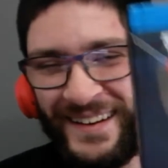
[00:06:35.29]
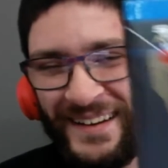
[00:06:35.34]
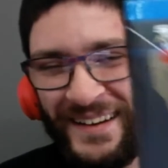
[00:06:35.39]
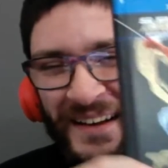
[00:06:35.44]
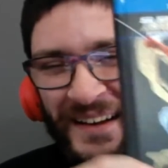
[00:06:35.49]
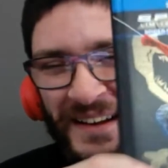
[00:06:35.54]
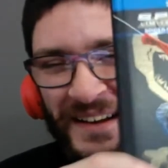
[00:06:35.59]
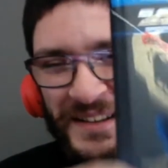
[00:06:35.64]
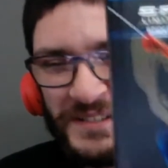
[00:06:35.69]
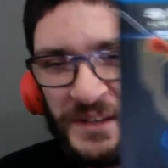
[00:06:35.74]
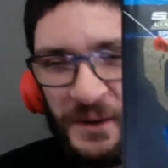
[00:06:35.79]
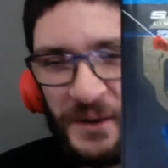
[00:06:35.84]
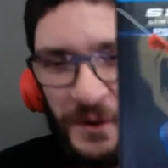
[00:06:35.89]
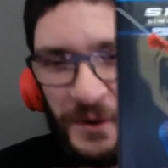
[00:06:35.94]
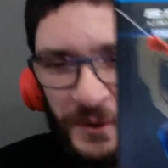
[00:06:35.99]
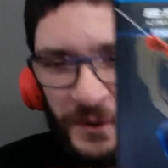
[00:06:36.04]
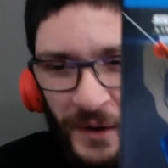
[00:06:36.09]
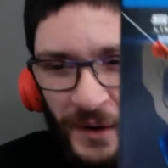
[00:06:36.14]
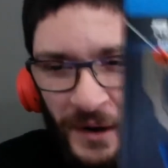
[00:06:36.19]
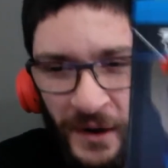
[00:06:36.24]

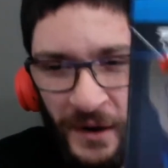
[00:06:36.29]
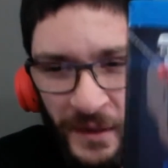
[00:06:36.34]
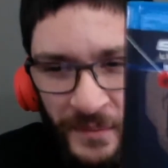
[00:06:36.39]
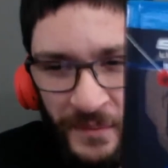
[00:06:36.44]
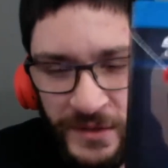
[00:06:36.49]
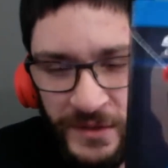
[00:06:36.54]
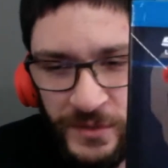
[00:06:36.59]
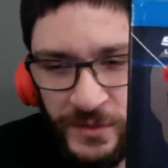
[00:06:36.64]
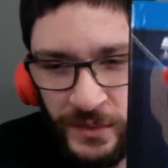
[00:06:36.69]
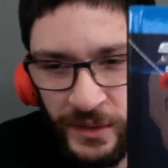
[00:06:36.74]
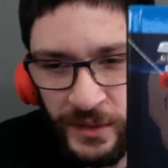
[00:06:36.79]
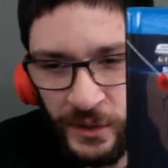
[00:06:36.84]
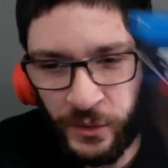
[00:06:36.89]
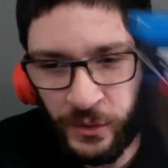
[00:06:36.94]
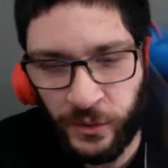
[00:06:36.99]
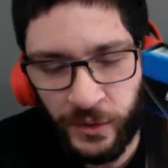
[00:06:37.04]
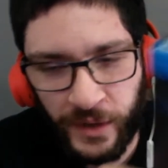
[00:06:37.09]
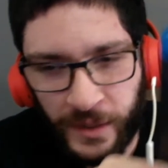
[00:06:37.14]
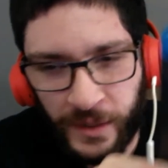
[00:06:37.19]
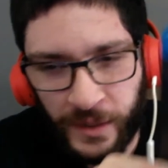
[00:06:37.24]
So that's really
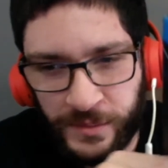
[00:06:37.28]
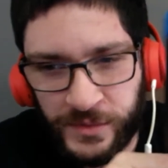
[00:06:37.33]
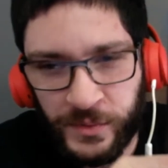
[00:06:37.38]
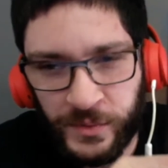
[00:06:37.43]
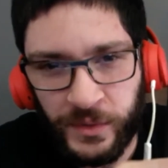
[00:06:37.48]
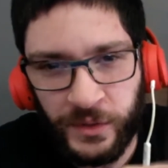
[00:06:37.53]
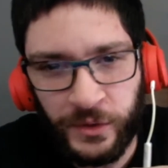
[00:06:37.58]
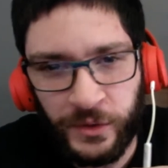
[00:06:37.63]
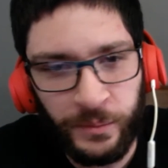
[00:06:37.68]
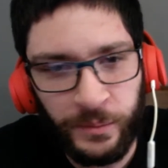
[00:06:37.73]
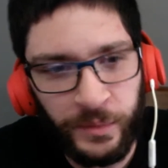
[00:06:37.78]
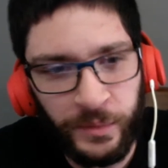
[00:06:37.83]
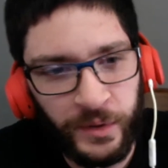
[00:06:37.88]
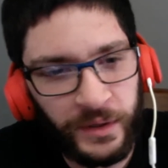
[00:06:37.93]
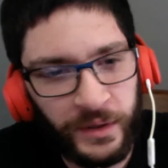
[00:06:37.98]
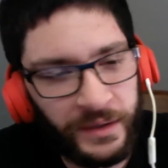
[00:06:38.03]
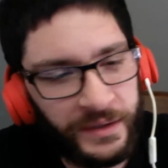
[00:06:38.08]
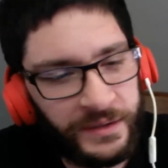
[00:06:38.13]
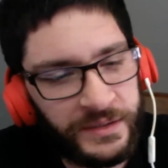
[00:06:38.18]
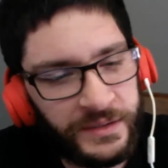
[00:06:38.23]
cool. It comes with a little
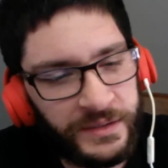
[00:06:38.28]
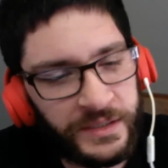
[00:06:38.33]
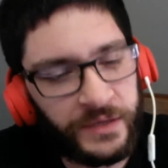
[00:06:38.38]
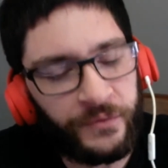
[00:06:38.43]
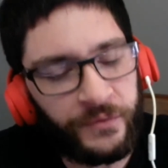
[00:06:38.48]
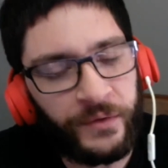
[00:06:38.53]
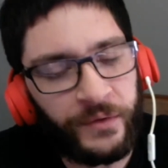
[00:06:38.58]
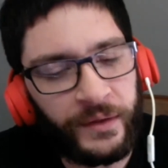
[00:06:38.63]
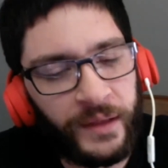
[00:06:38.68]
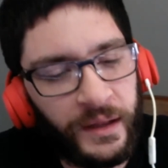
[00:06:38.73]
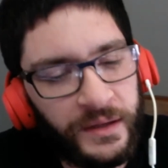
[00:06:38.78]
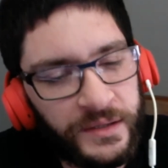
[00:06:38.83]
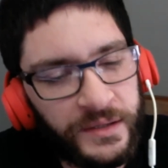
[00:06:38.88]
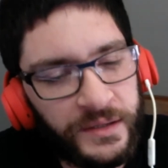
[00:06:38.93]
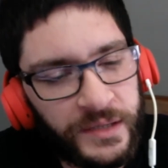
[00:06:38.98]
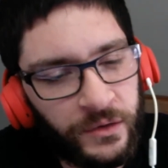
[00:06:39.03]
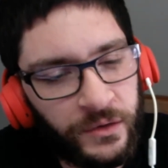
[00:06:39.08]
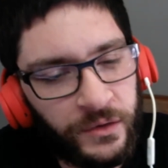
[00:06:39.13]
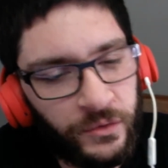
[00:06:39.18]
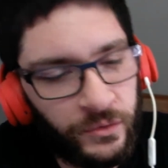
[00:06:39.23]
booklet and stuff like that. Let's
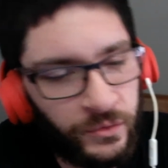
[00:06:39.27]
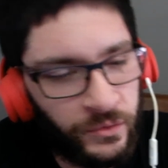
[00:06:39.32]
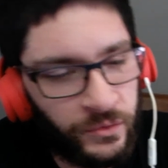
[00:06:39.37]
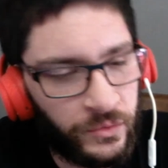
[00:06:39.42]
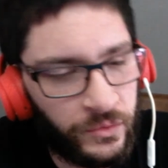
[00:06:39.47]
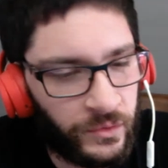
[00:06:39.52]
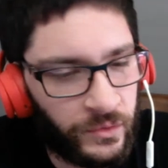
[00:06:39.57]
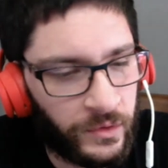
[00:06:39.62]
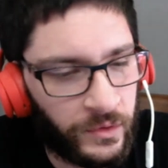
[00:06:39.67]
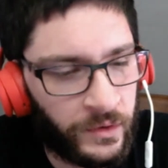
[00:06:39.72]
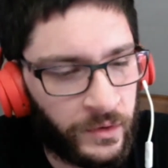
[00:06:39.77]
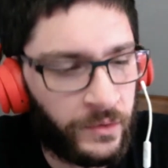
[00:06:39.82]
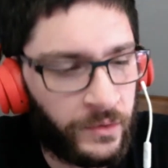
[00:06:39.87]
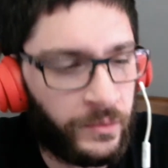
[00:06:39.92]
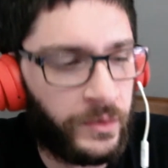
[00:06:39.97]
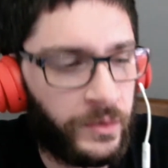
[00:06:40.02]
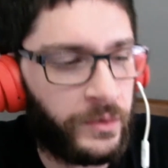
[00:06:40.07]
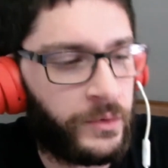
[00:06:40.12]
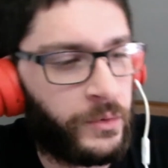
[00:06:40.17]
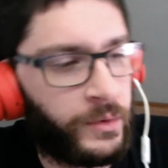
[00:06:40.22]
get through
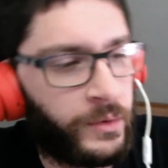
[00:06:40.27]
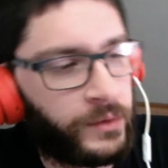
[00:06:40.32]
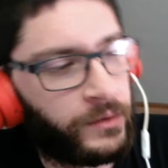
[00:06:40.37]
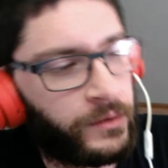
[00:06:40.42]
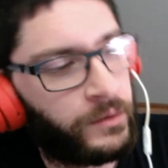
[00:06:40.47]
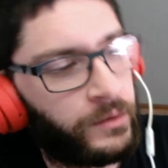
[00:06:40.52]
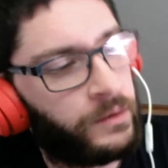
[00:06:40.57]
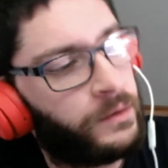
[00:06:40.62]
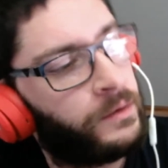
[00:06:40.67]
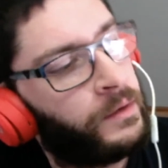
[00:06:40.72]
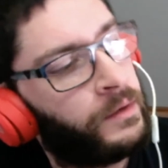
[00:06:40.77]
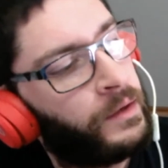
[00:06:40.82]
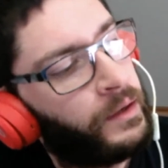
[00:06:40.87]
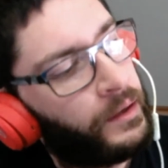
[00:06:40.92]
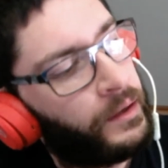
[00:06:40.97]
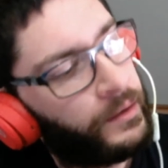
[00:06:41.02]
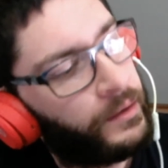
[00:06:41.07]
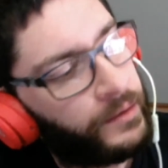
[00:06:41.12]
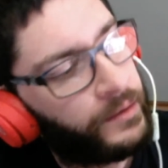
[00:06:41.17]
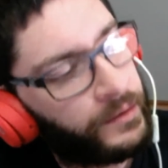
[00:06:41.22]
really quick the
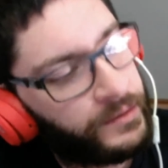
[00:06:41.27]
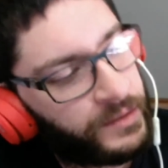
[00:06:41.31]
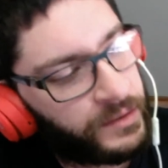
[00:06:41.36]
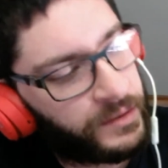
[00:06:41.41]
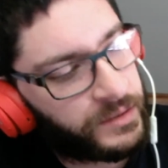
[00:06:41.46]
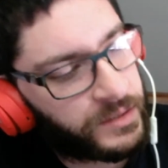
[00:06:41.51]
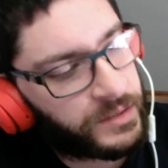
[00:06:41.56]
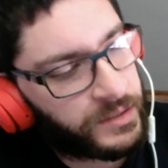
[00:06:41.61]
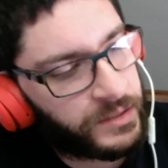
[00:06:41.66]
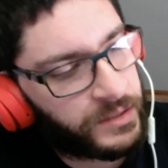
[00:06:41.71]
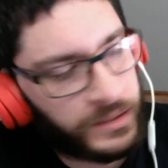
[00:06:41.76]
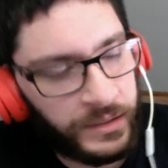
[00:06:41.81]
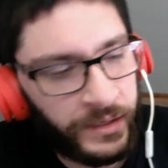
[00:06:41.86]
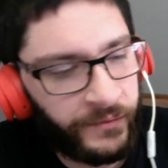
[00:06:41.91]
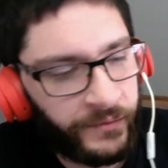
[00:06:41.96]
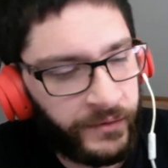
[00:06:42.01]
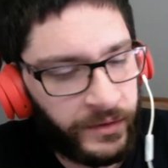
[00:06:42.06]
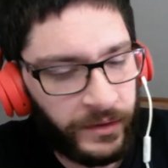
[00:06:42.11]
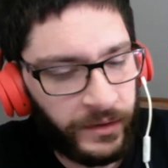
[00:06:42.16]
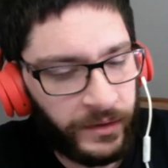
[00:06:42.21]
discs and
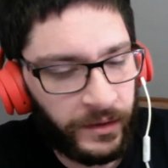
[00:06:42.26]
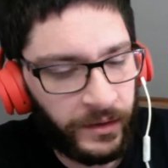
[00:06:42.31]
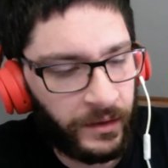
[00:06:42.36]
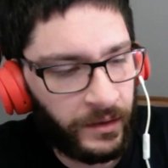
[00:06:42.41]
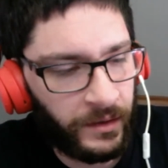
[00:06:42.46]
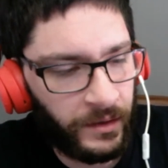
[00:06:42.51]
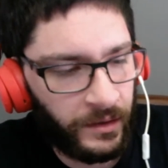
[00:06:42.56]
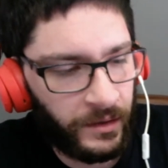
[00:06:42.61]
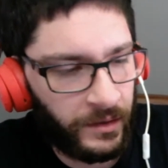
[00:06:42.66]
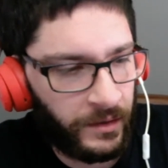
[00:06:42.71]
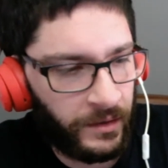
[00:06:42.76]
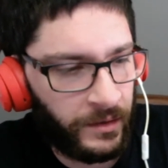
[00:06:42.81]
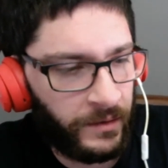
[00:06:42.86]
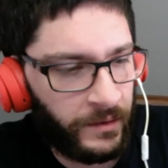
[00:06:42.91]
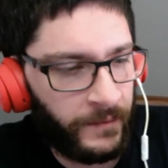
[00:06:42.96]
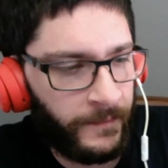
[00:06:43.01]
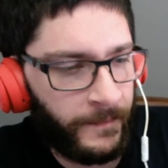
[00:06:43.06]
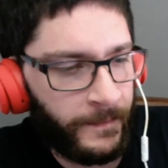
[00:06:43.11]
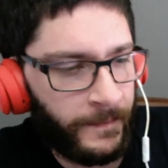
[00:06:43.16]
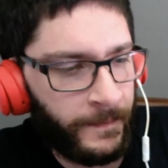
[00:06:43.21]
everything.
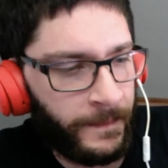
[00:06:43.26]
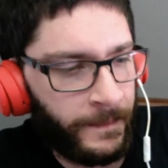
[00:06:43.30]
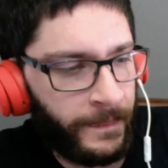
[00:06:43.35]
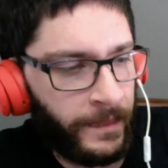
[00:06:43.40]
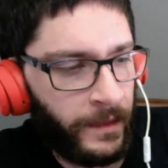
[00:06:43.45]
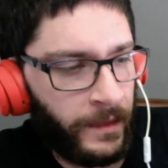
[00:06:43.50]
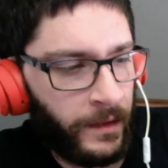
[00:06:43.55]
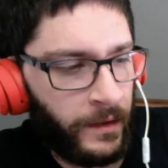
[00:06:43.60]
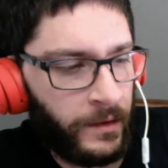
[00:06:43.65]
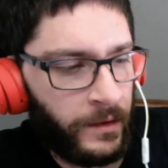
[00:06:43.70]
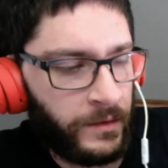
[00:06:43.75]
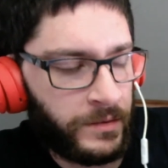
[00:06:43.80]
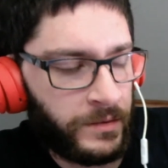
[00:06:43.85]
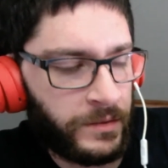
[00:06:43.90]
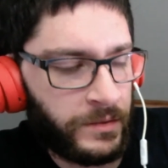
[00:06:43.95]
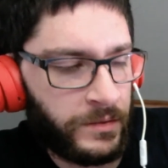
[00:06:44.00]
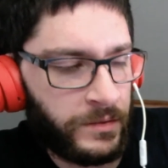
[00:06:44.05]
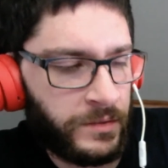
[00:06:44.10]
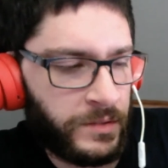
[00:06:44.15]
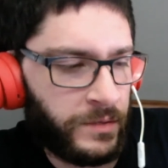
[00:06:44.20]
So
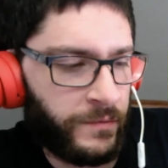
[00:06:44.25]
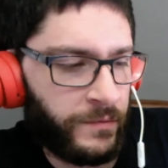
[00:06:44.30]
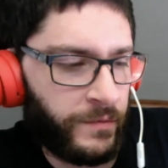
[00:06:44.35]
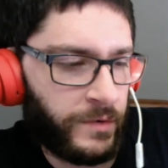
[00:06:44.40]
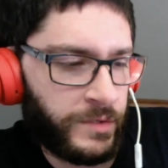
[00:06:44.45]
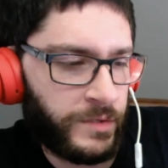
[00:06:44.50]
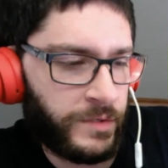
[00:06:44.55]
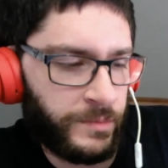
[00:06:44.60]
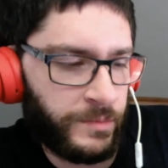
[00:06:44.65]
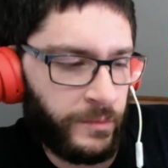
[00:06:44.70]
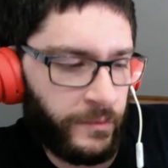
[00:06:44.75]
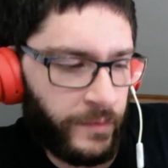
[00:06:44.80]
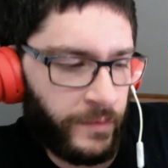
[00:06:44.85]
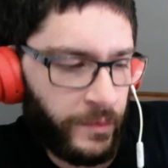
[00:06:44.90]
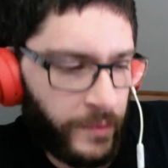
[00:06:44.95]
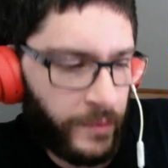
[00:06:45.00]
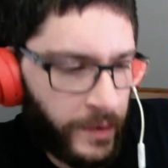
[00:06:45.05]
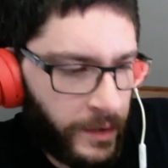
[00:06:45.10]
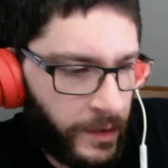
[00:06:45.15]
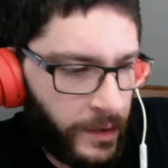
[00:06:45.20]
this is the first movie
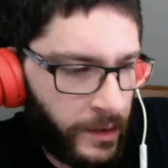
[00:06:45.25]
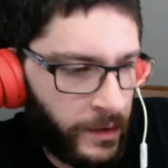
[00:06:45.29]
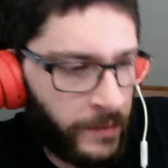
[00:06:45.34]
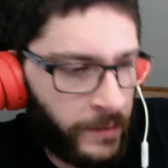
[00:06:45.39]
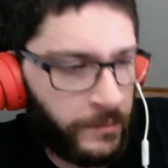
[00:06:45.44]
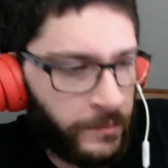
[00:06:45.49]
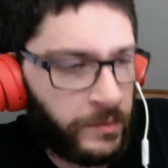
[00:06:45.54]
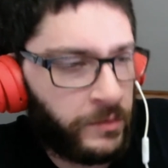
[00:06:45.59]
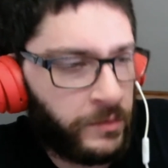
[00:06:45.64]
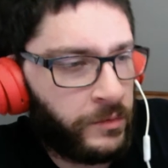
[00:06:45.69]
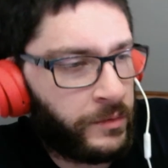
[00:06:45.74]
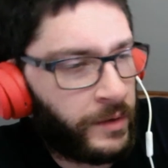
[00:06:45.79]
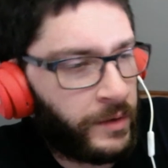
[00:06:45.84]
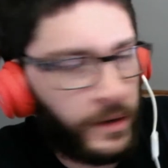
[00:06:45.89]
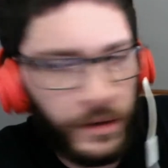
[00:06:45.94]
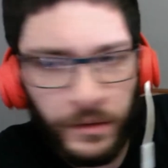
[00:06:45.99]
right here on Blu-ray.